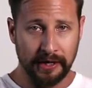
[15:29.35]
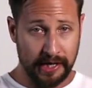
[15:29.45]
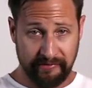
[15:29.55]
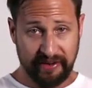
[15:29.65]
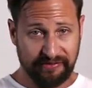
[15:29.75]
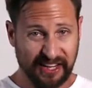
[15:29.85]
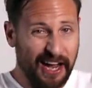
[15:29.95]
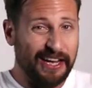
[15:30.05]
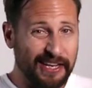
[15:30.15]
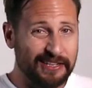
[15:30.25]
even if the
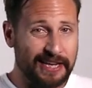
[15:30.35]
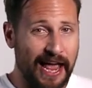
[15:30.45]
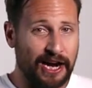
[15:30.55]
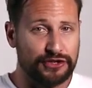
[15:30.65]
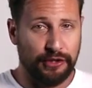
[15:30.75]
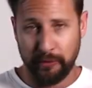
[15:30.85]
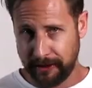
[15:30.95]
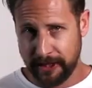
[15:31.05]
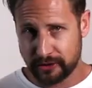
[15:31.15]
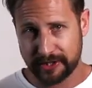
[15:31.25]
guy is actually
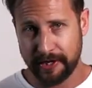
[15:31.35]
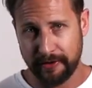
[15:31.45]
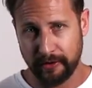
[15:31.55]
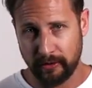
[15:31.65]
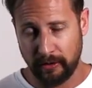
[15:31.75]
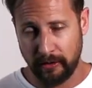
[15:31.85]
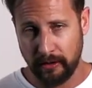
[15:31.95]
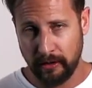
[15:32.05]
really interested in the girl.